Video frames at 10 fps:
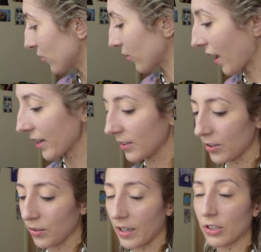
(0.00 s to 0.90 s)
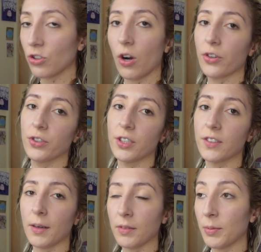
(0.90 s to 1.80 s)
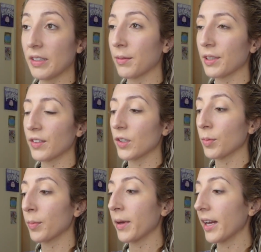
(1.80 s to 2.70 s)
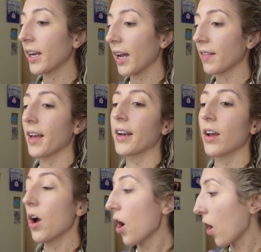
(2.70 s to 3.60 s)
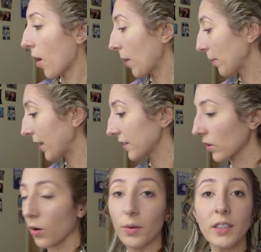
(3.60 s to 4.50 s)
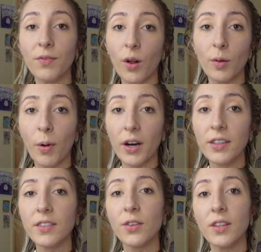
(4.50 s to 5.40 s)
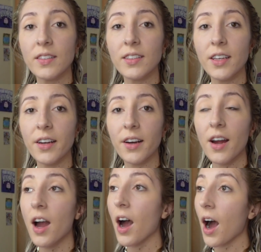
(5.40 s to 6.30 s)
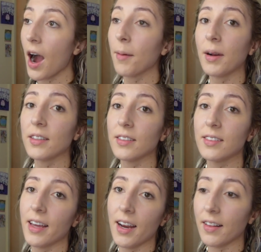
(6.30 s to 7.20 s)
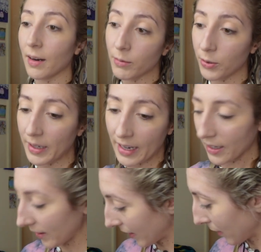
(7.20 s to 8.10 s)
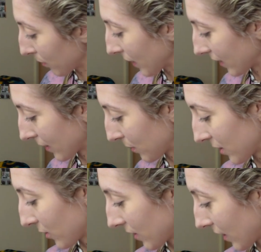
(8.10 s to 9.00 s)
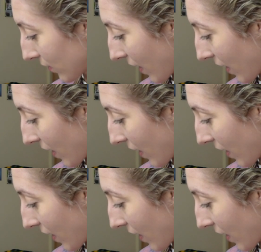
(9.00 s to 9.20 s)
try to like chalk New Year's up to be something super big, and then all my plans always fall apart. So this year, I'm not saying that I'm doing anything because I'm so sick of